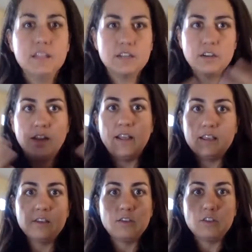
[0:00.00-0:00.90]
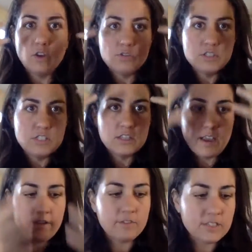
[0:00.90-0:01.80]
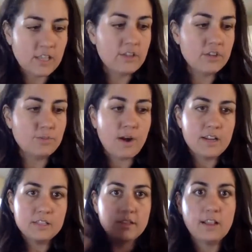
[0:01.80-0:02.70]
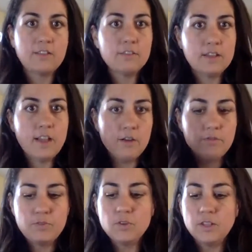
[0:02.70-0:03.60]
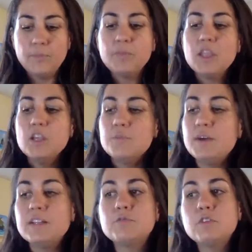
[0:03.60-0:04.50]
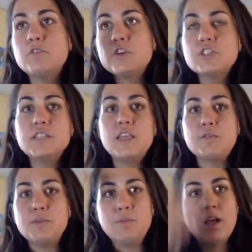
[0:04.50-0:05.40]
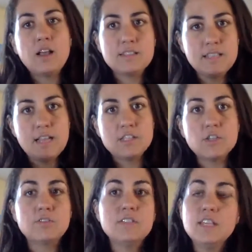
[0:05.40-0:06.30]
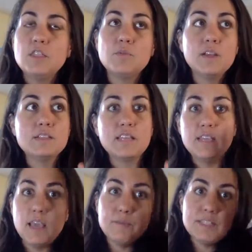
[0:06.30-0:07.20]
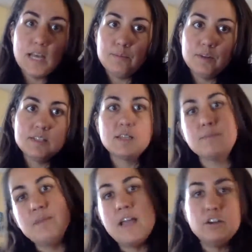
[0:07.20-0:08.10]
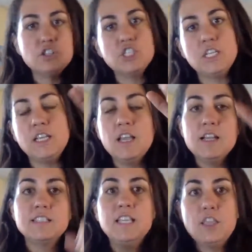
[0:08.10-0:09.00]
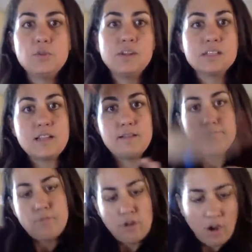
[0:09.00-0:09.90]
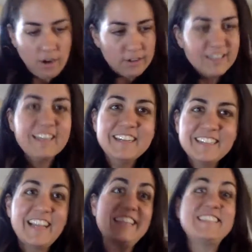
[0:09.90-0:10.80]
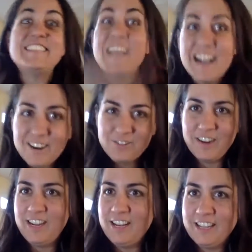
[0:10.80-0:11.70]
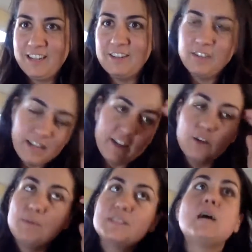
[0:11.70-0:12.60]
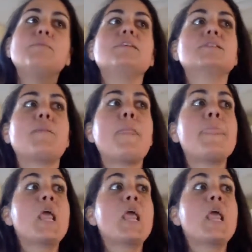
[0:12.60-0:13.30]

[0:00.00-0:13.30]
literally like goes into every cell in your body to like help fuel it. But reverse T3 blocks that. So if T3 is like, yay, metabolism, energy, T3 is like down regulating your metabolism,